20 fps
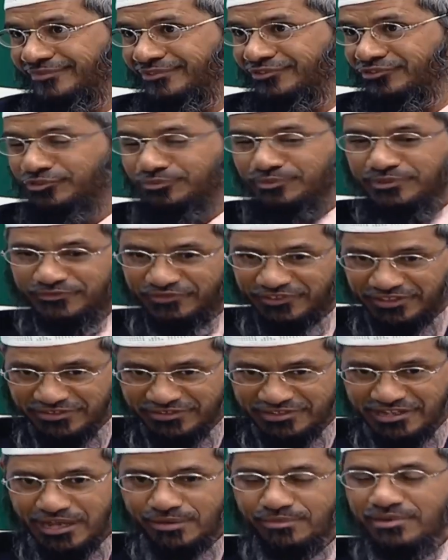It should be
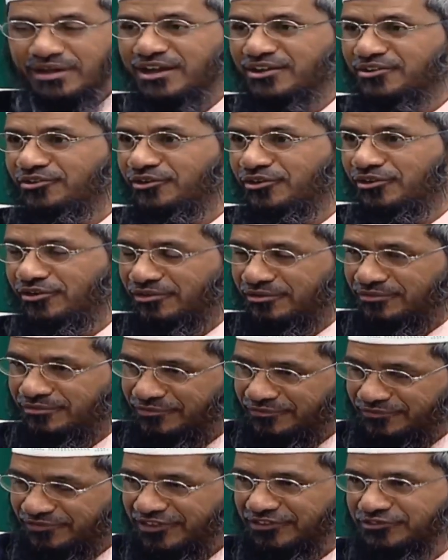1st Shaban or
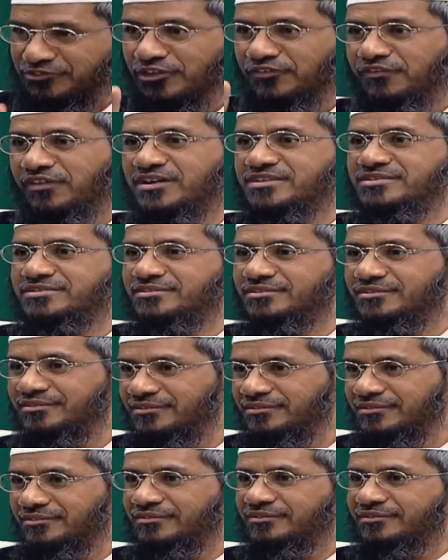1st of Hajj.
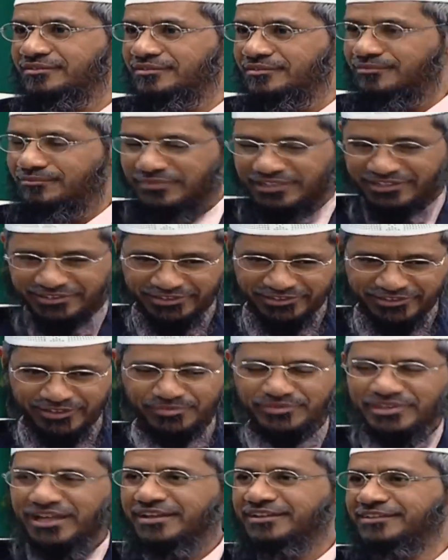But since
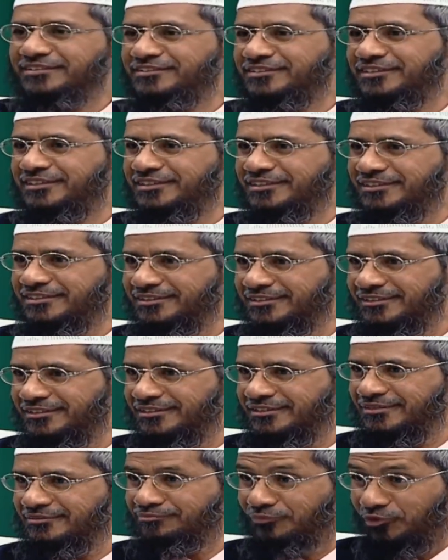Ramadan is the
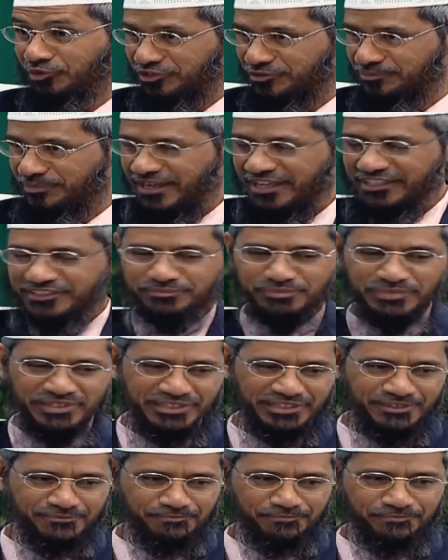most pious
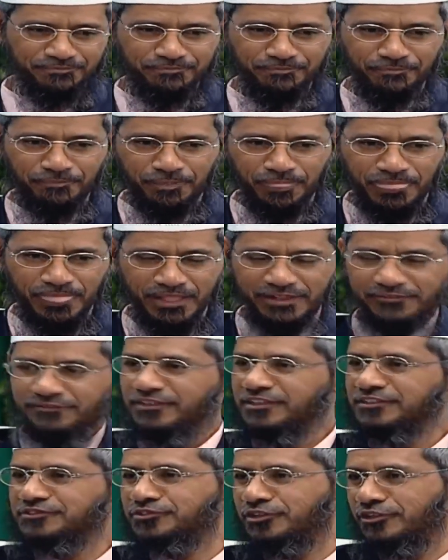month,
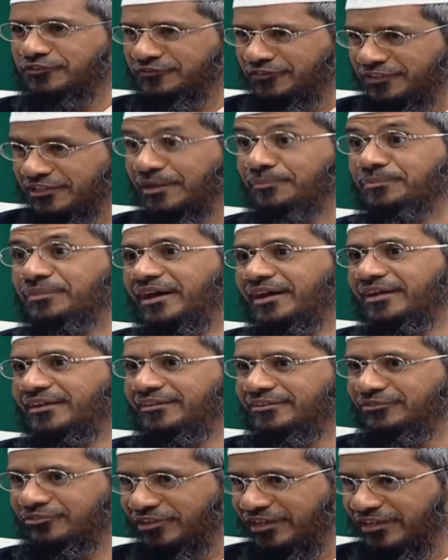1st of
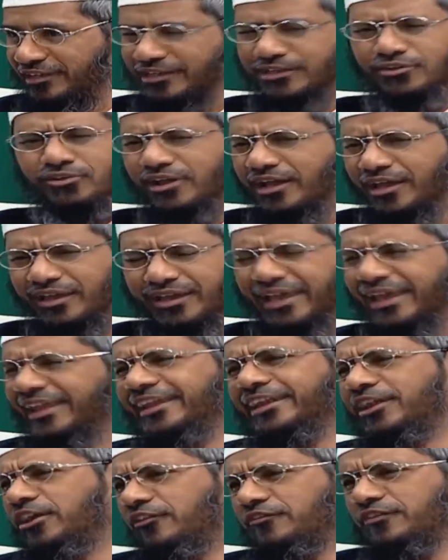Ramadan, you can take
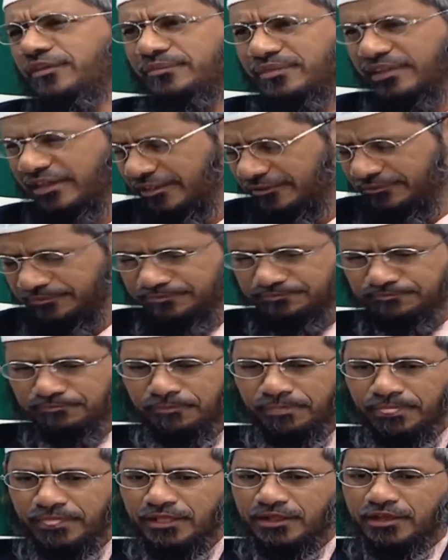any day of Ramadan.
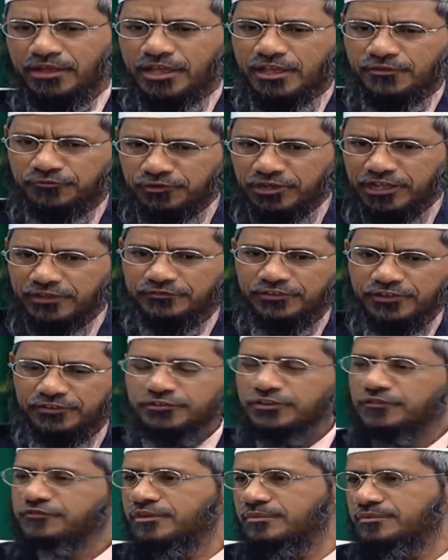If you take 1st of